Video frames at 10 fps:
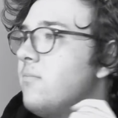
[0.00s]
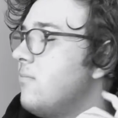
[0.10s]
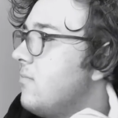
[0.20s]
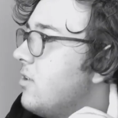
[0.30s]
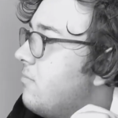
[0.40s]

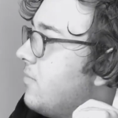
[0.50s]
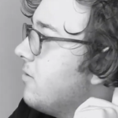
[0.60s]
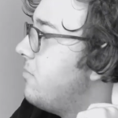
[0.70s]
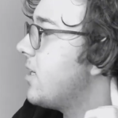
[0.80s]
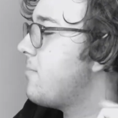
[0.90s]
The
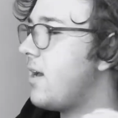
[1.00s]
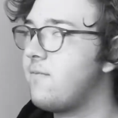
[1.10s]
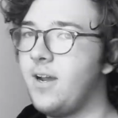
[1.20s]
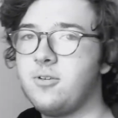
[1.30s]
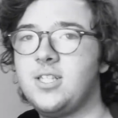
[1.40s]
big bad
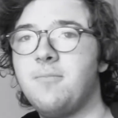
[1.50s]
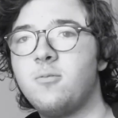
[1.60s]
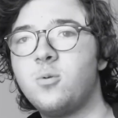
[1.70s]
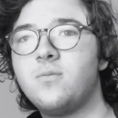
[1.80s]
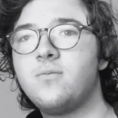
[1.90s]
fight with
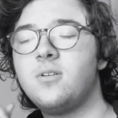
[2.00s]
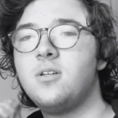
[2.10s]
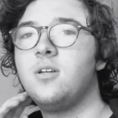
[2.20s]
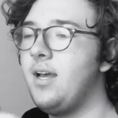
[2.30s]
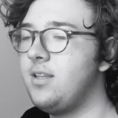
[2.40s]
Steppenwolf.
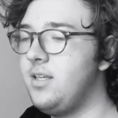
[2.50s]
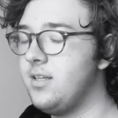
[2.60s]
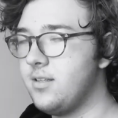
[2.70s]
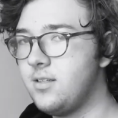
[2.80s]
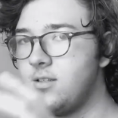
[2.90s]
At the
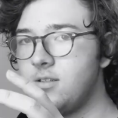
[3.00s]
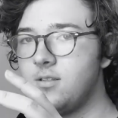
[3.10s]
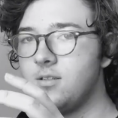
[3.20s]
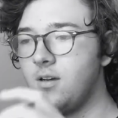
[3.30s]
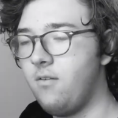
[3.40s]
end
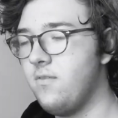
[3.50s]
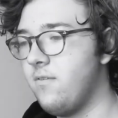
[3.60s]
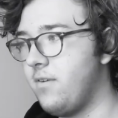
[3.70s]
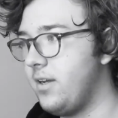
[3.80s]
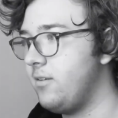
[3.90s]
of the
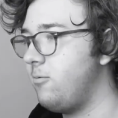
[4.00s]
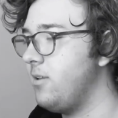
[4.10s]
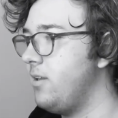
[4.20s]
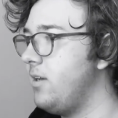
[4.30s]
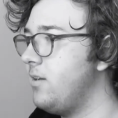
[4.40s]
fight, where
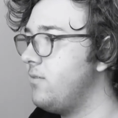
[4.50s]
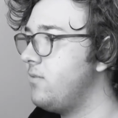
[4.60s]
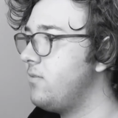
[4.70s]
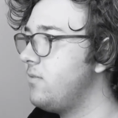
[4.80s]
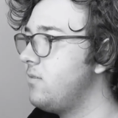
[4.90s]
they have,
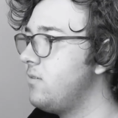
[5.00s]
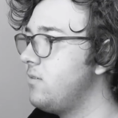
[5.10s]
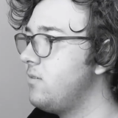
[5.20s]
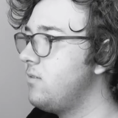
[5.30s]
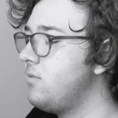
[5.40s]

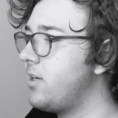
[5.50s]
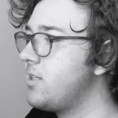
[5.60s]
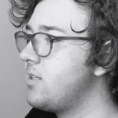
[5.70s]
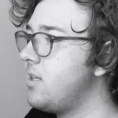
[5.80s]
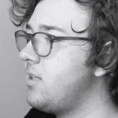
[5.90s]
I guess
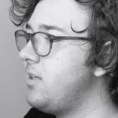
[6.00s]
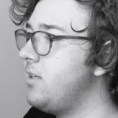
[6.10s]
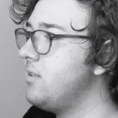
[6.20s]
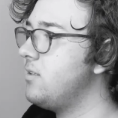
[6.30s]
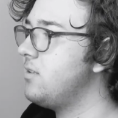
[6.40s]
it's not the
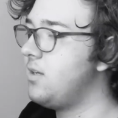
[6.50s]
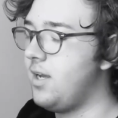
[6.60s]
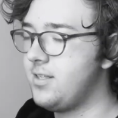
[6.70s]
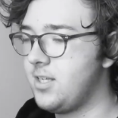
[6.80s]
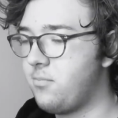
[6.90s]
end.
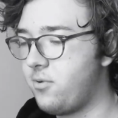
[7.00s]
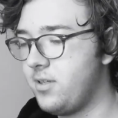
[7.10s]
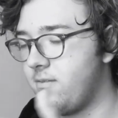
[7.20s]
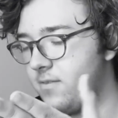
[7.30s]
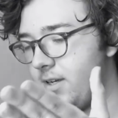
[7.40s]
At some point in
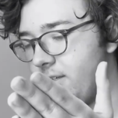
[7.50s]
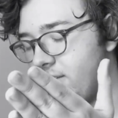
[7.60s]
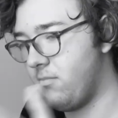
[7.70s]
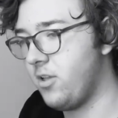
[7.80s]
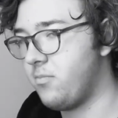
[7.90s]
the fight,
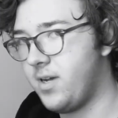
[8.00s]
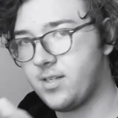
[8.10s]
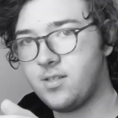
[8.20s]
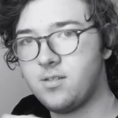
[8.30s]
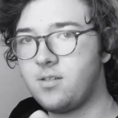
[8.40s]
mother
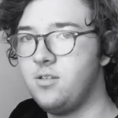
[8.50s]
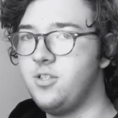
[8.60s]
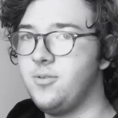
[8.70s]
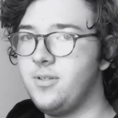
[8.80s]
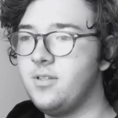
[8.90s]
boxes
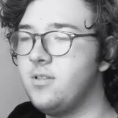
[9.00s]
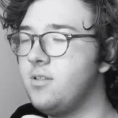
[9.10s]
combine,